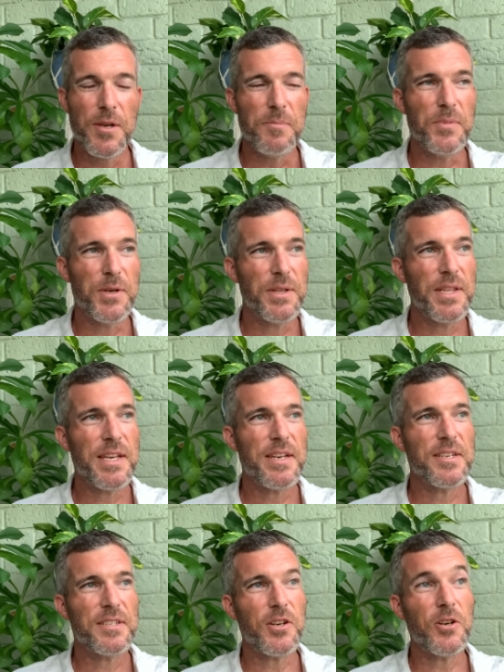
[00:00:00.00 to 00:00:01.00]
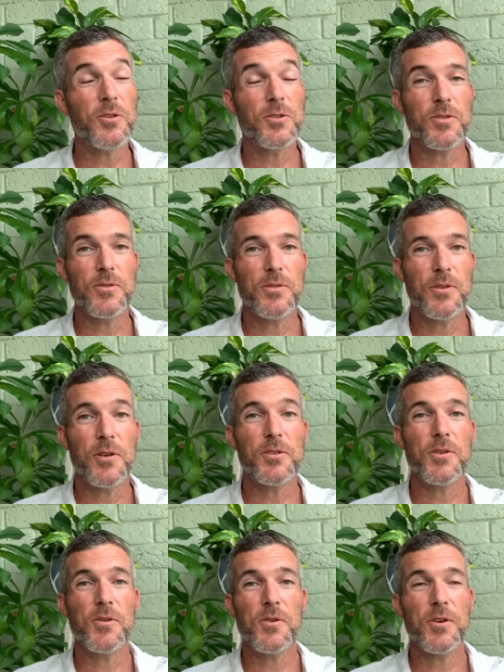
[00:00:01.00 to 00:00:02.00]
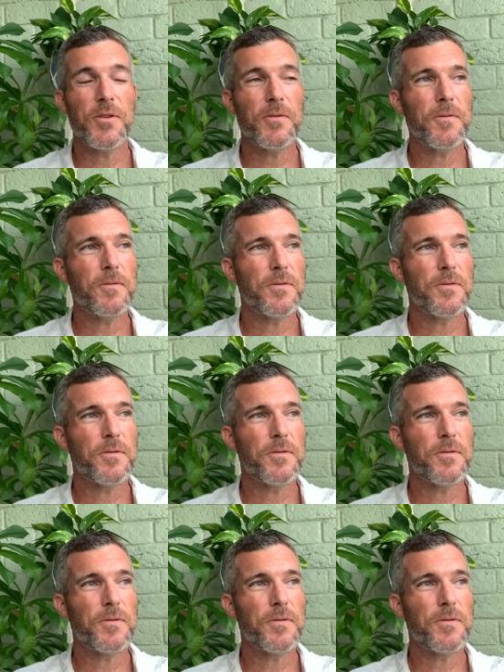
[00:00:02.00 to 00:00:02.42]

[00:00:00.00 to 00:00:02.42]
But that is an alternative